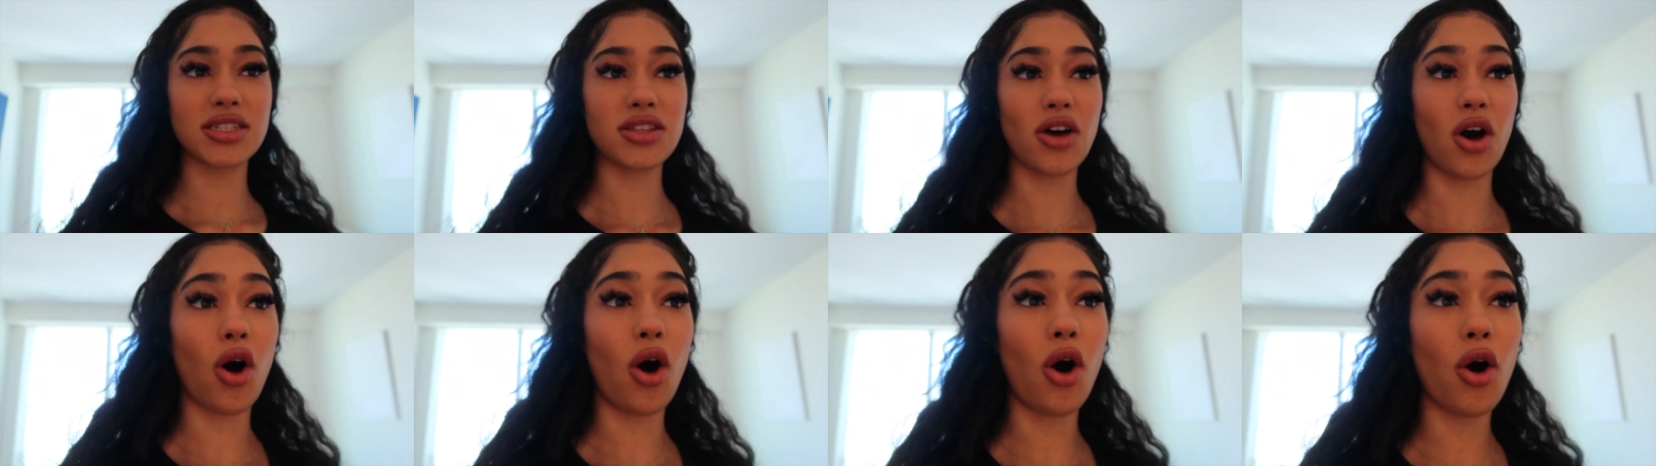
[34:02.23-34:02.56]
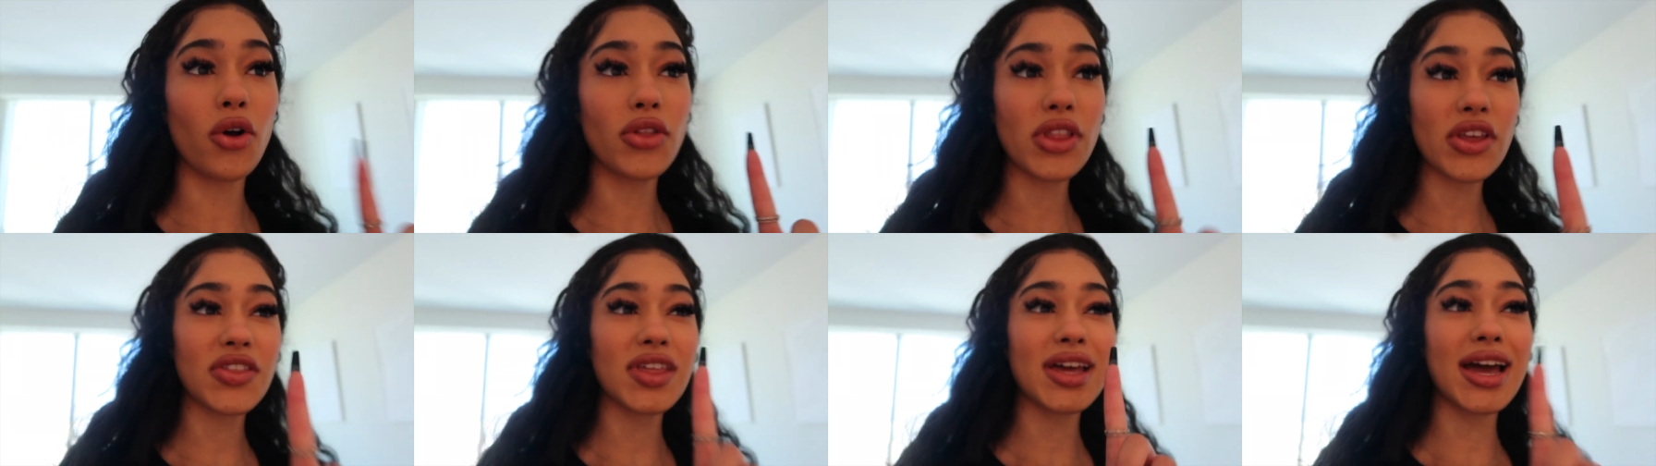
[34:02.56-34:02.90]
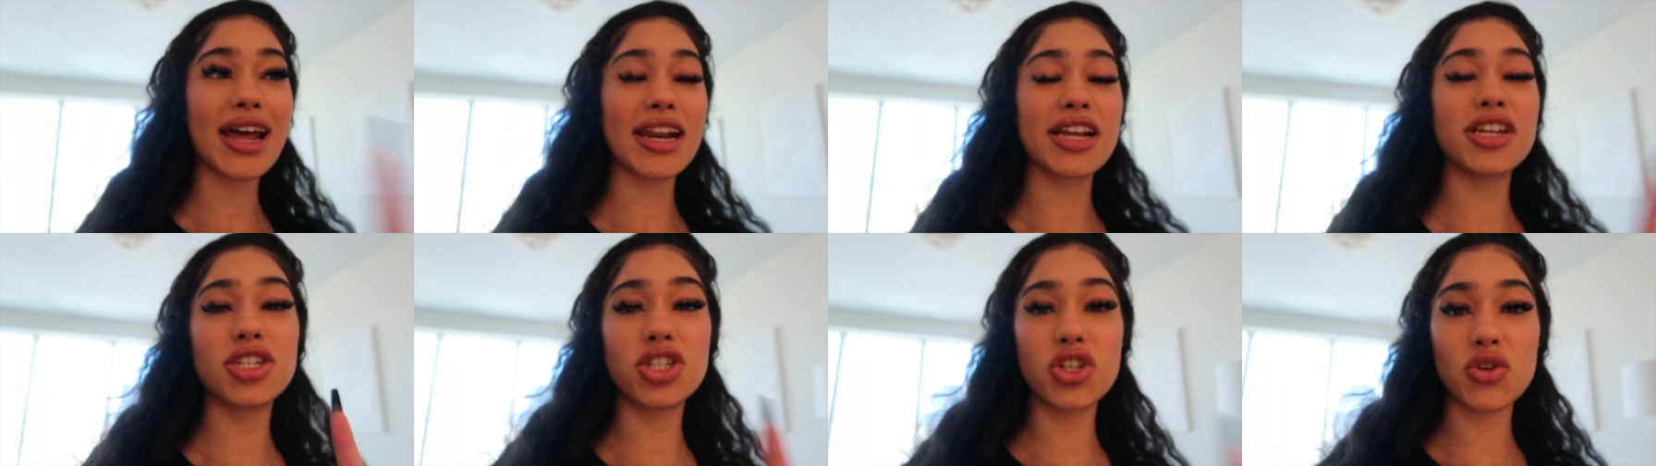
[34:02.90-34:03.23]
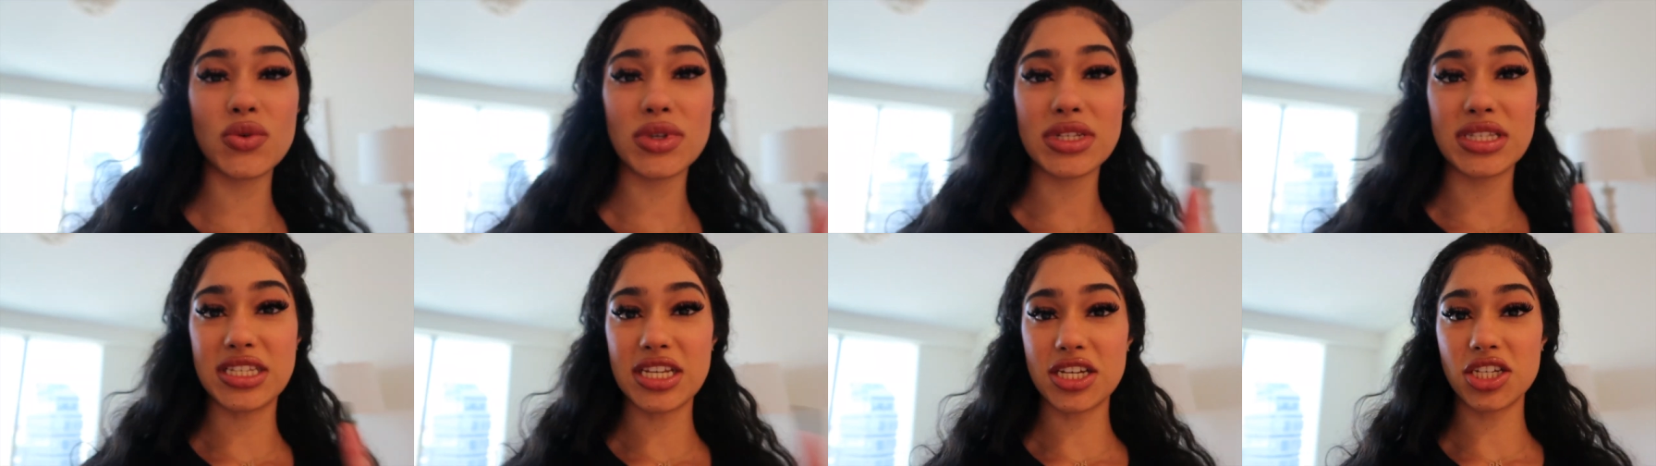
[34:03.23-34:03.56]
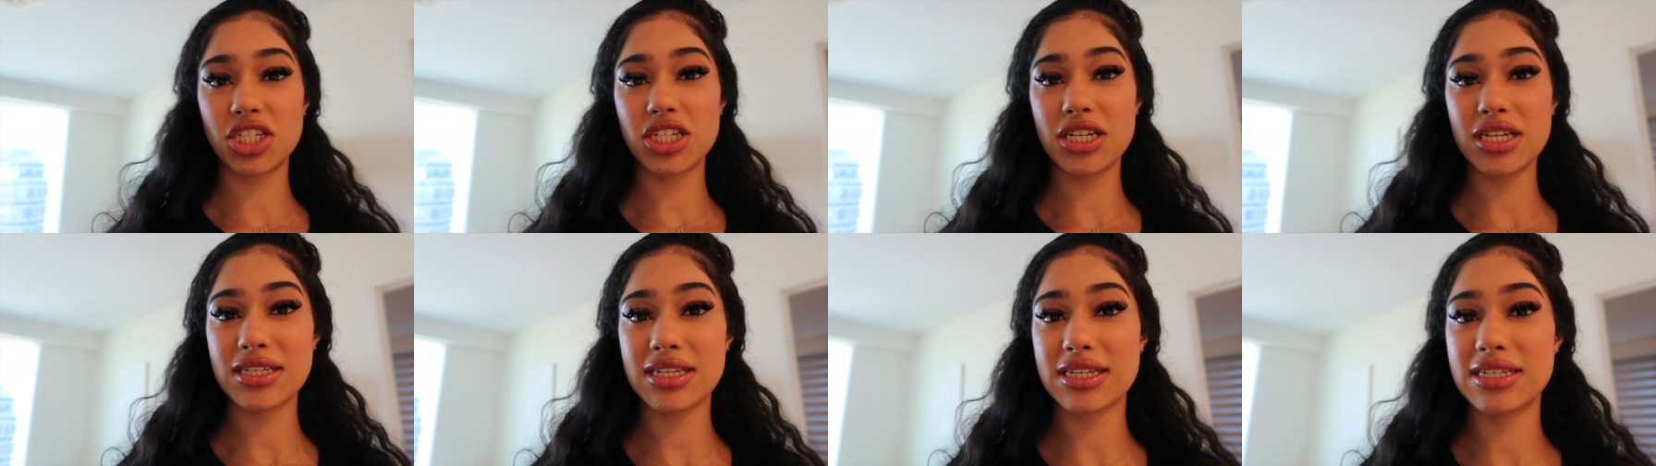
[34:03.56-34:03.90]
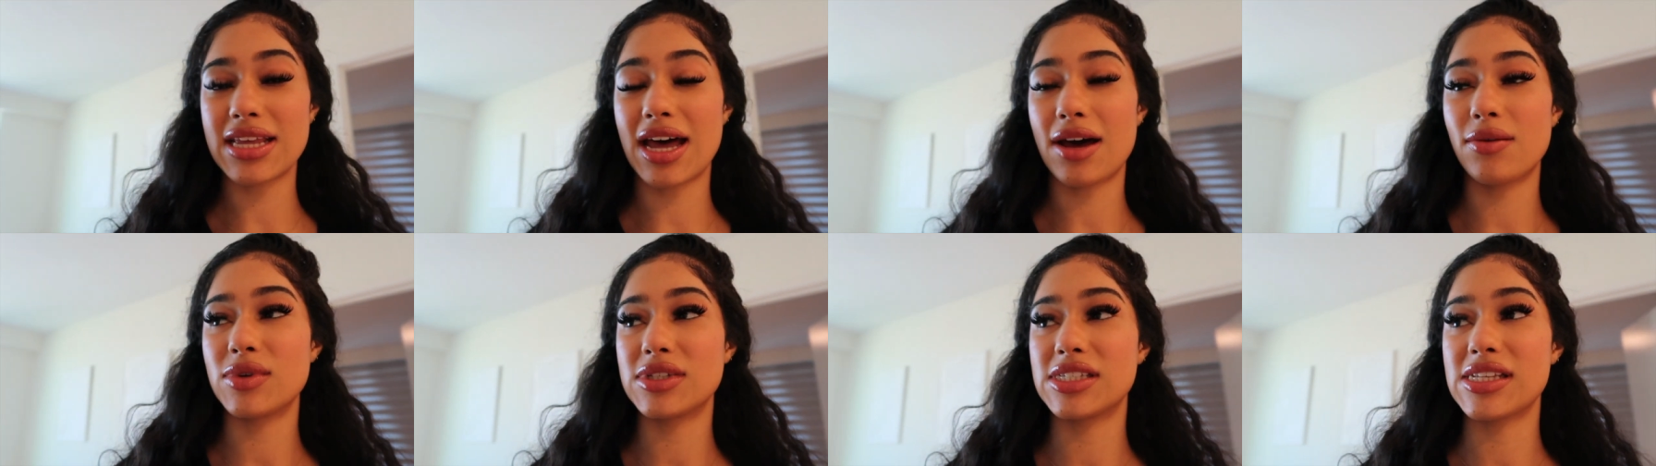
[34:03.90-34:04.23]
The only thing I didn't do was dishes because
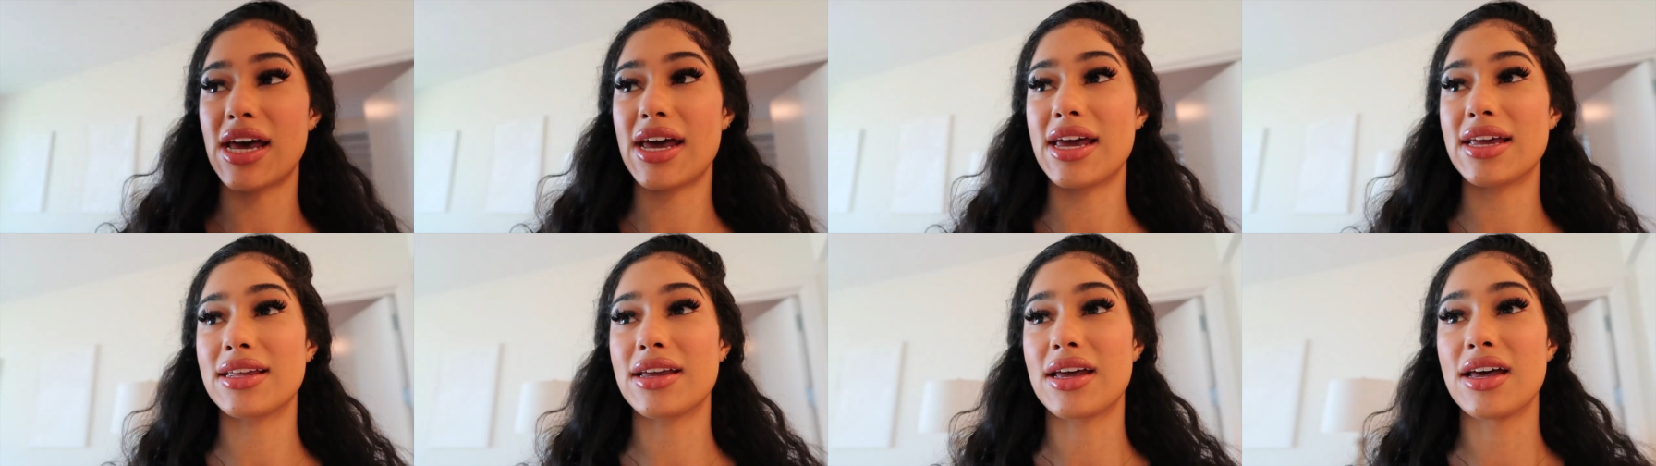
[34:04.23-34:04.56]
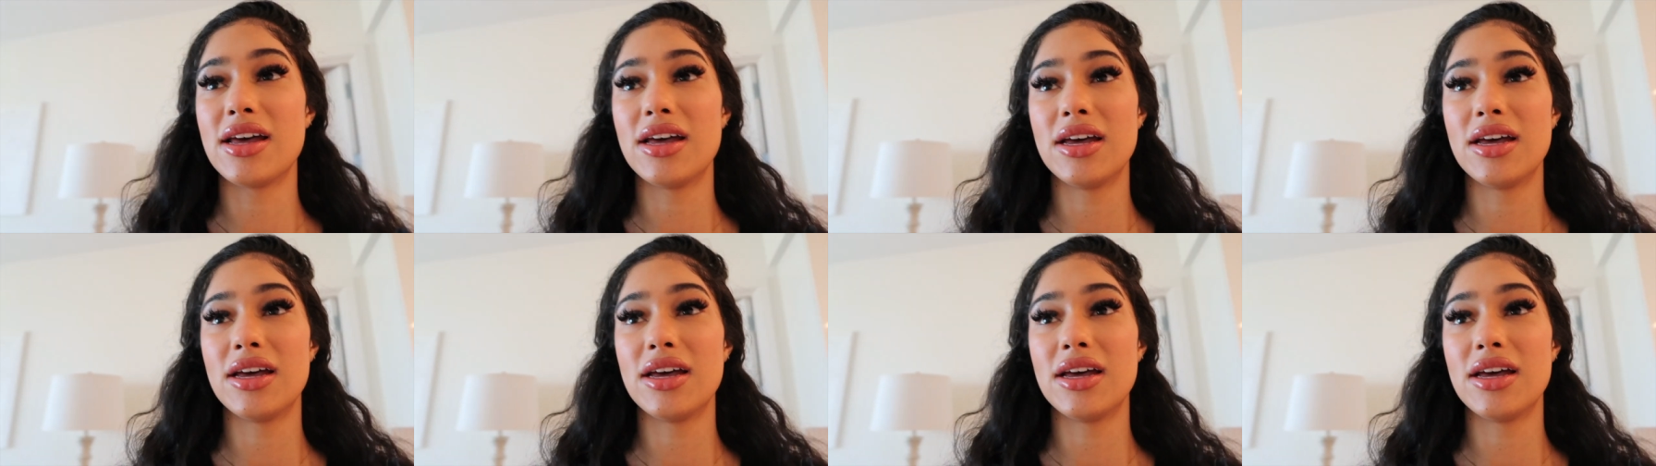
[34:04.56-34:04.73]
I was like,